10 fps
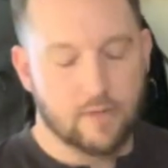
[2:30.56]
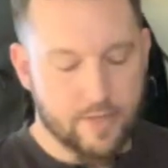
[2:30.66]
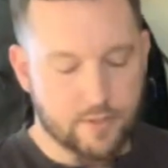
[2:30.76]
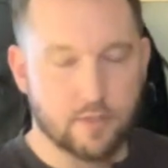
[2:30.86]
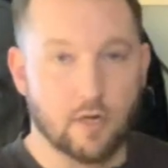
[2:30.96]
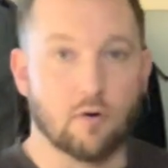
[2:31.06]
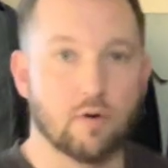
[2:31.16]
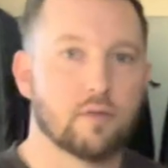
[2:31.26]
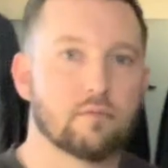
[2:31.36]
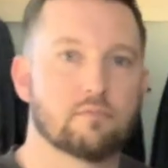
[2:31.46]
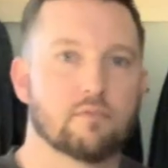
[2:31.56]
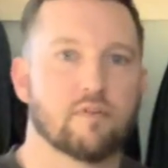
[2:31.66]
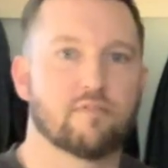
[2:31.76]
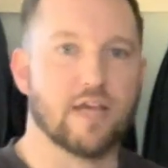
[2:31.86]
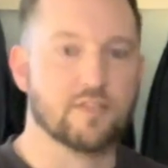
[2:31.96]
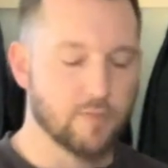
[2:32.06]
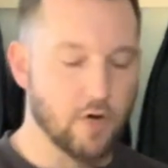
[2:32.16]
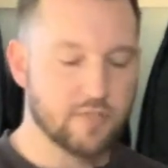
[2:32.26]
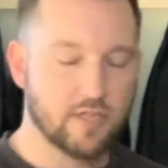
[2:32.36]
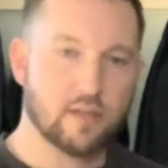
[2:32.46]
right, so got some
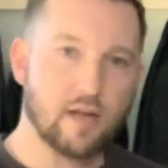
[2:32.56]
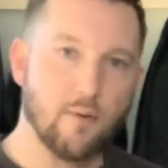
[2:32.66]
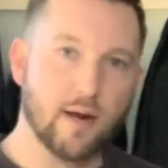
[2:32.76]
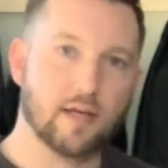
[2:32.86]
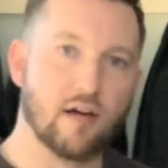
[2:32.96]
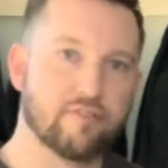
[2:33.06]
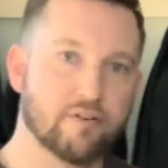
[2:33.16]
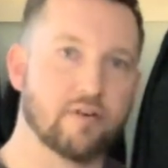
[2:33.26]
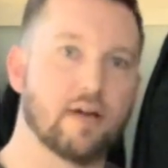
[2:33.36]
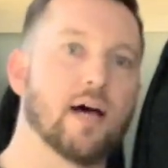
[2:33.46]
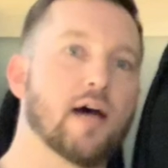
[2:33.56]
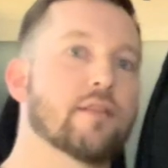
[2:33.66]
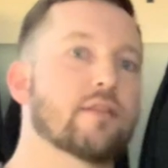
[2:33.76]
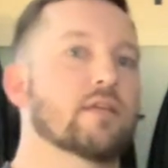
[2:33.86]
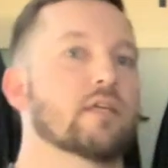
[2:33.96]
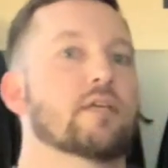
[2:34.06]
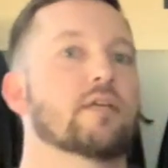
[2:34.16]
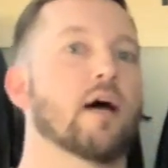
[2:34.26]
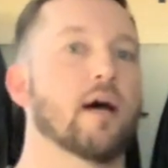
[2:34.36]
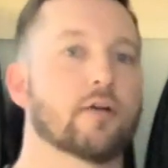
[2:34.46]
notes here that I want to cover on
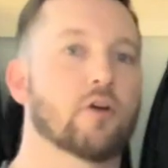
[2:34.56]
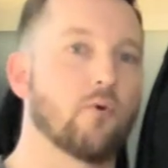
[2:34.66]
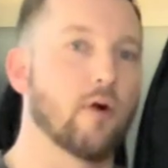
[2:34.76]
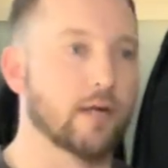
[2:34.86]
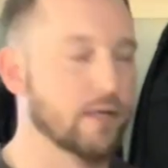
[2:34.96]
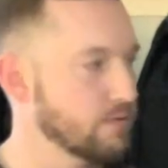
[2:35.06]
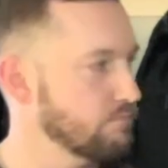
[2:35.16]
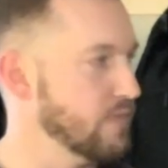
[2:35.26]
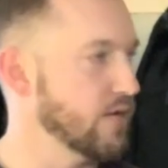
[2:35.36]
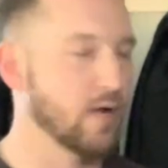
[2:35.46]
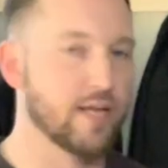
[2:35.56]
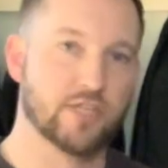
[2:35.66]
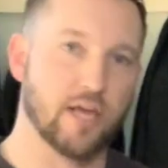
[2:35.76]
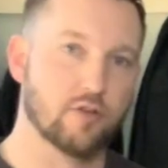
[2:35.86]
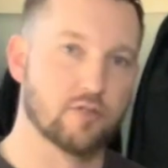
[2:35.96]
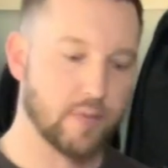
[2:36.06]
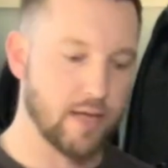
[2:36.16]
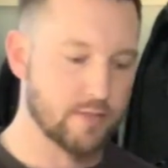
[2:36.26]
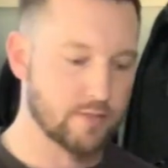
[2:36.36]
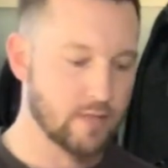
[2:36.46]
the Goruck Midweight Challenge
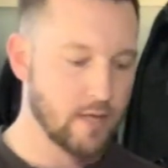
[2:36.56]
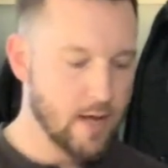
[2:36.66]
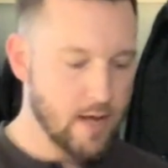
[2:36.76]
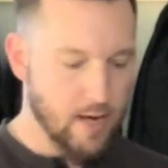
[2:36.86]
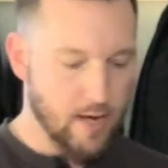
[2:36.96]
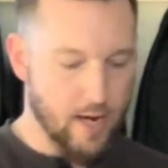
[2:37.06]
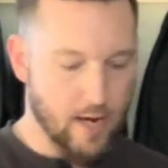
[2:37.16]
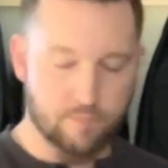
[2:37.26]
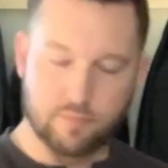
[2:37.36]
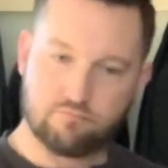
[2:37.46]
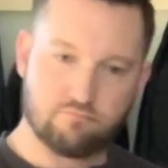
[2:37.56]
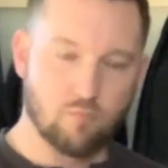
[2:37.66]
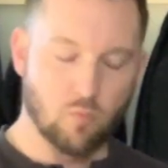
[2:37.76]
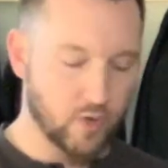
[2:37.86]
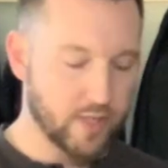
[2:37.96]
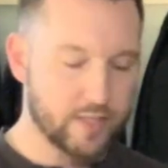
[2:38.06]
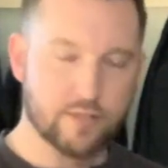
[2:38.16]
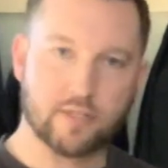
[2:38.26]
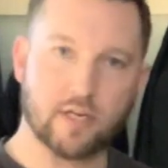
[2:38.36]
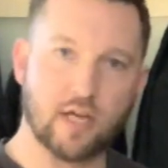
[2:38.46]
pants. Really
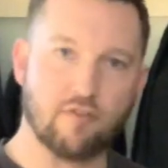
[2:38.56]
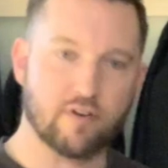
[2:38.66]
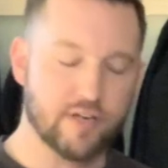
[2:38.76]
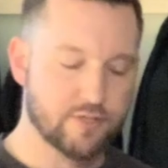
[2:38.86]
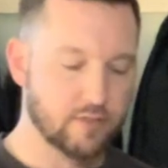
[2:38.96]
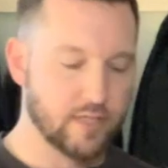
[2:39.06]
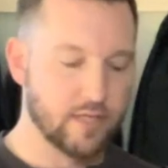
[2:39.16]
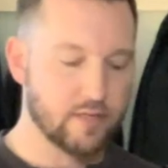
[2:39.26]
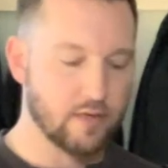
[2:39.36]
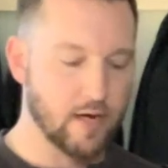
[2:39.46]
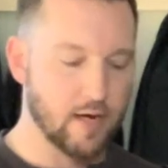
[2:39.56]
just going to cover initially